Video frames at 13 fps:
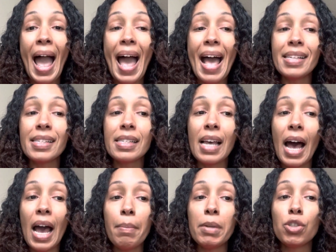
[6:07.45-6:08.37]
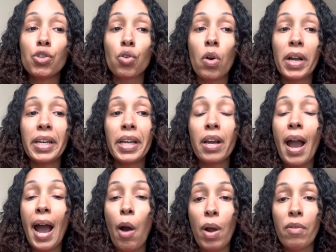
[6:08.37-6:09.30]
As time is drawing near,
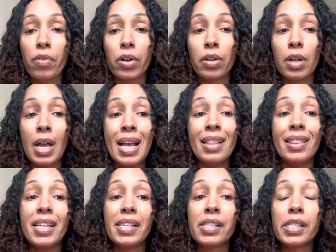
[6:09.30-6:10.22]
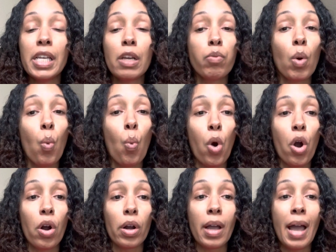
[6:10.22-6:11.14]
however, this secret
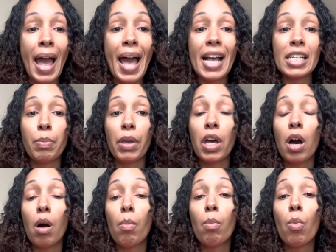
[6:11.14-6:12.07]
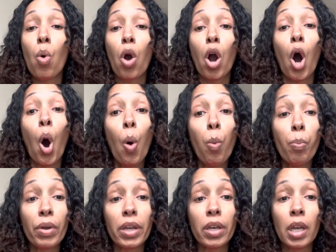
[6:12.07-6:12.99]
work has become more
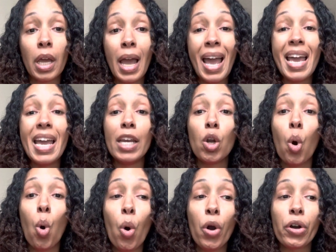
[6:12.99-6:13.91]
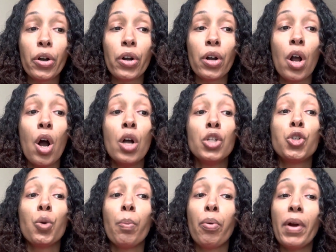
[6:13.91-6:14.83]
open in order
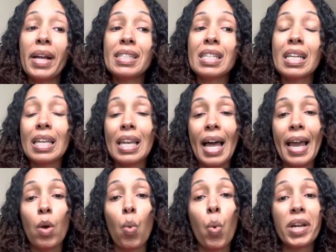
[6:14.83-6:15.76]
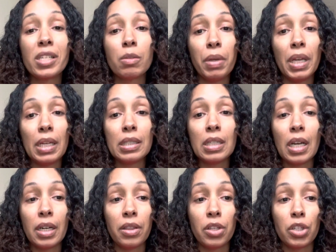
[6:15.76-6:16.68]
to bring to light what is being
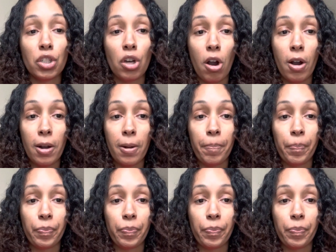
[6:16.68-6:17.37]
done in the dark.